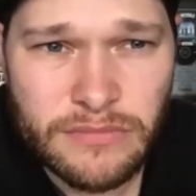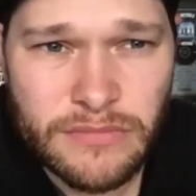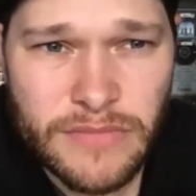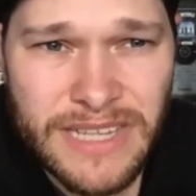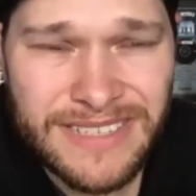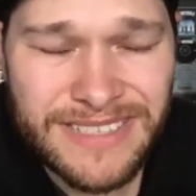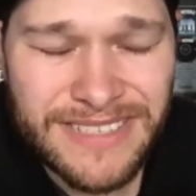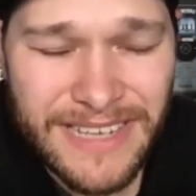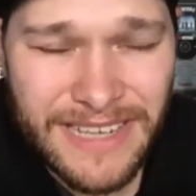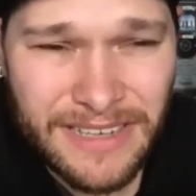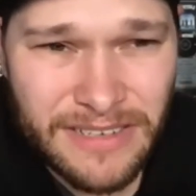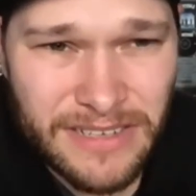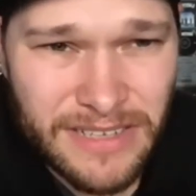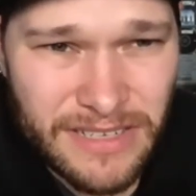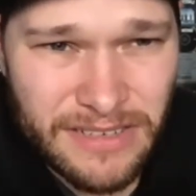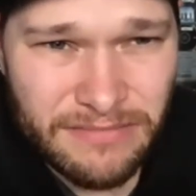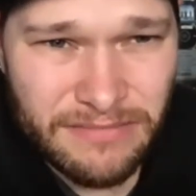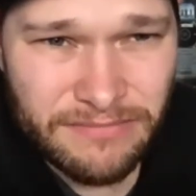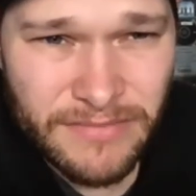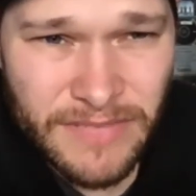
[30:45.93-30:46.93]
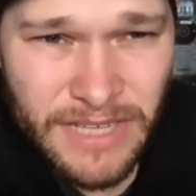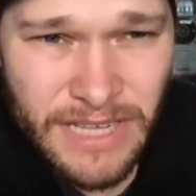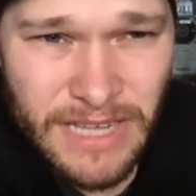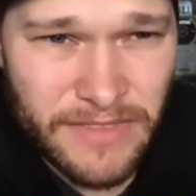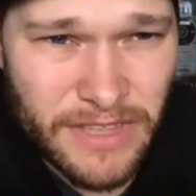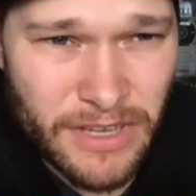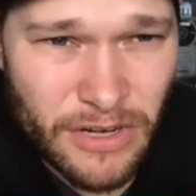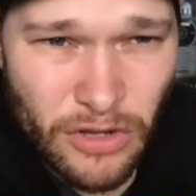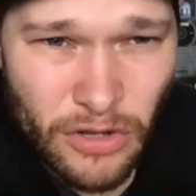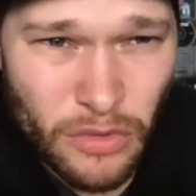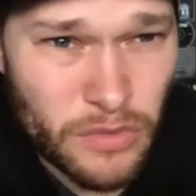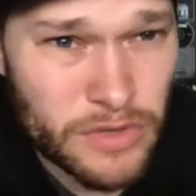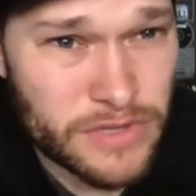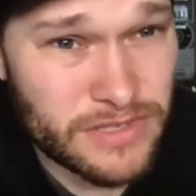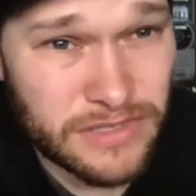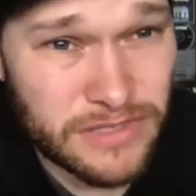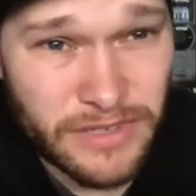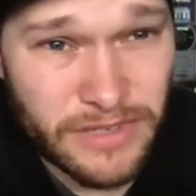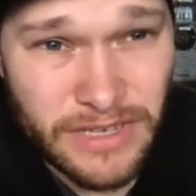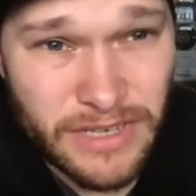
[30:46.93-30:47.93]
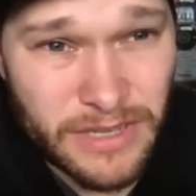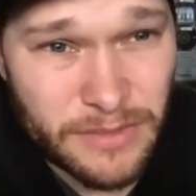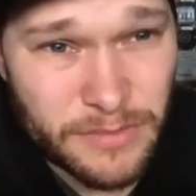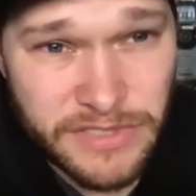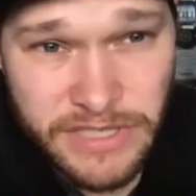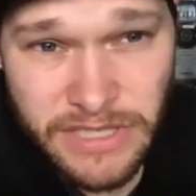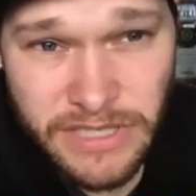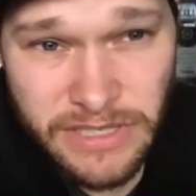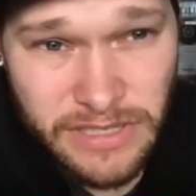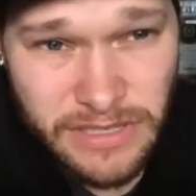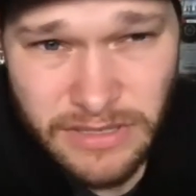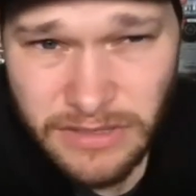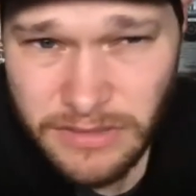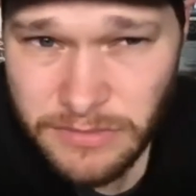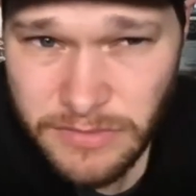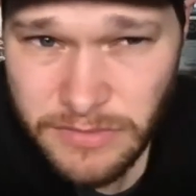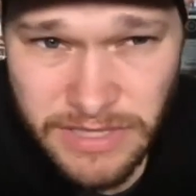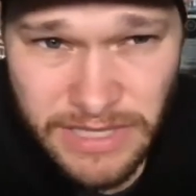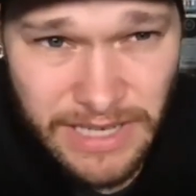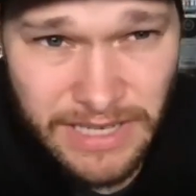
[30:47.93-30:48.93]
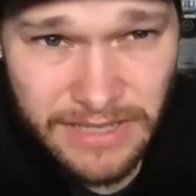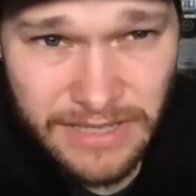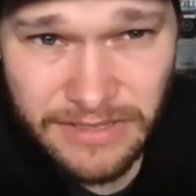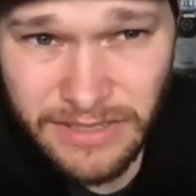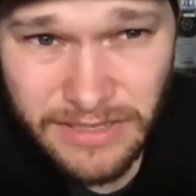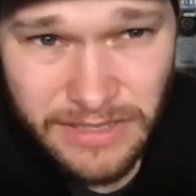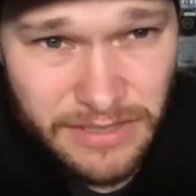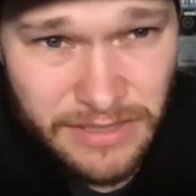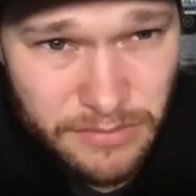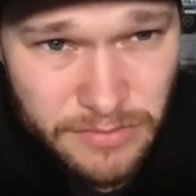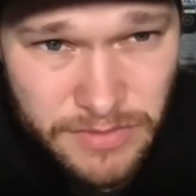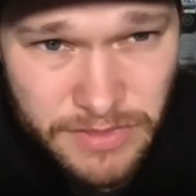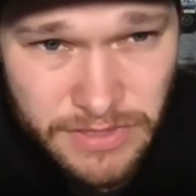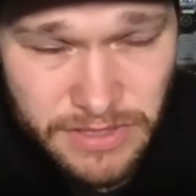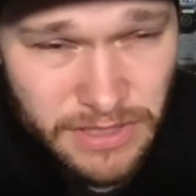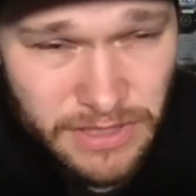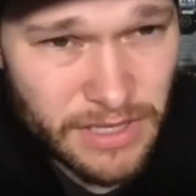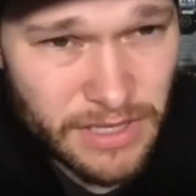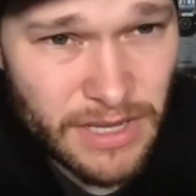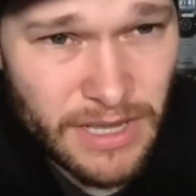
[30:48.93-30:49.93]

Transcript: intending, and then always looking up synonyms, antonyms,